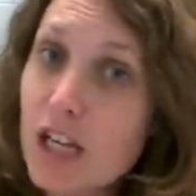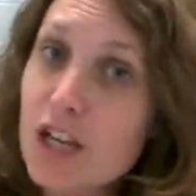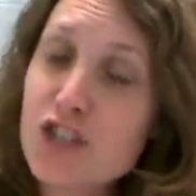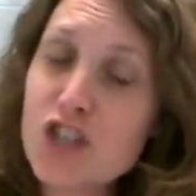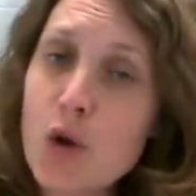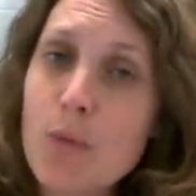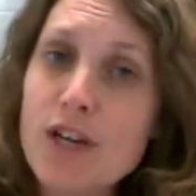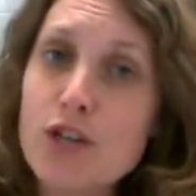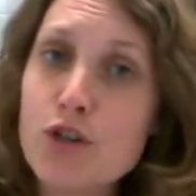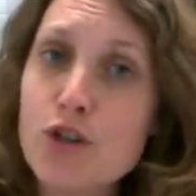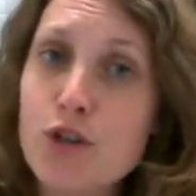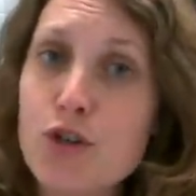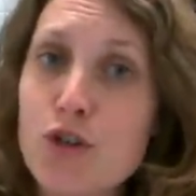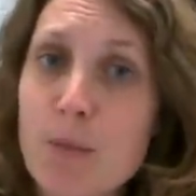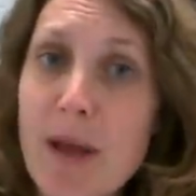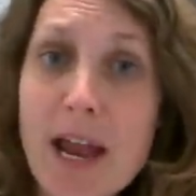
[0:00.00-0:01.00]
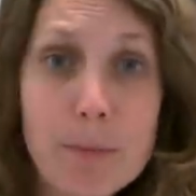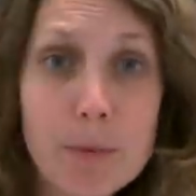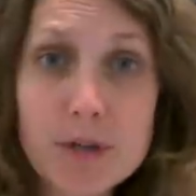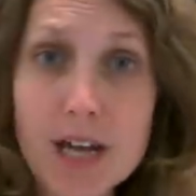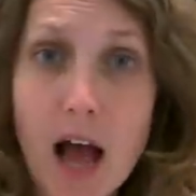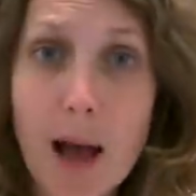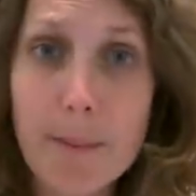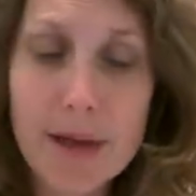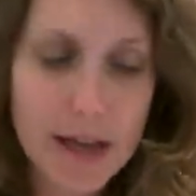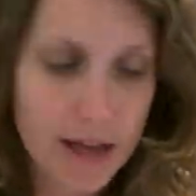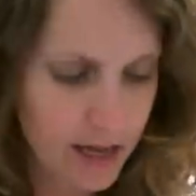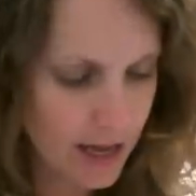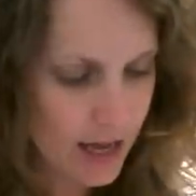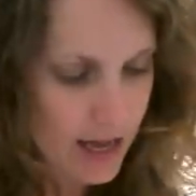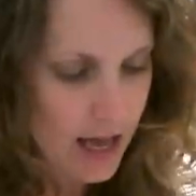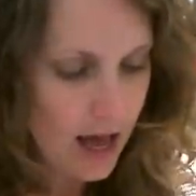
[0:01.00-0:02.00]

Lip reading: So when you choose your paper topic,